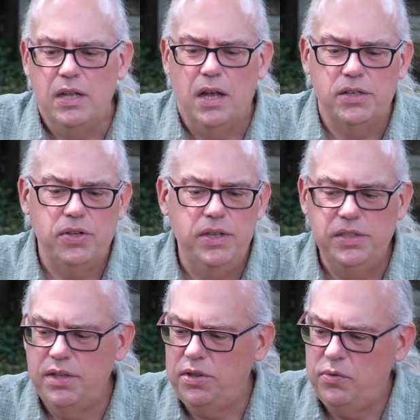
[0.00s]
Uh, so
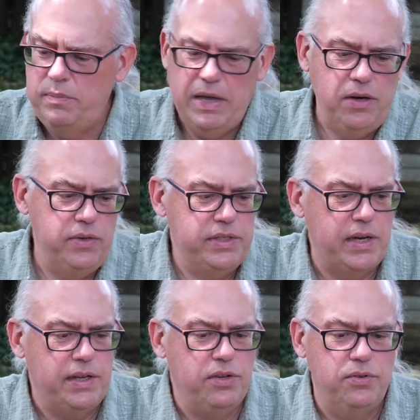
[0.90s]
these are the three batteries
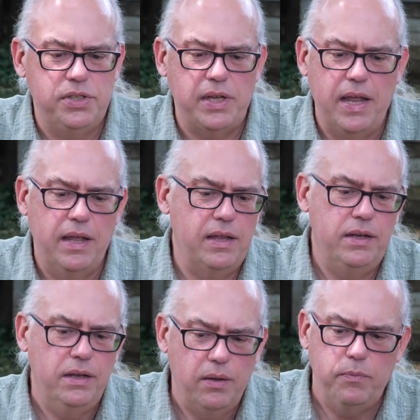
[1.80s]
that I use,
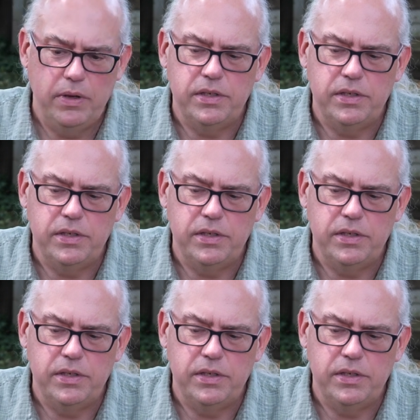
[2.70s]
and um,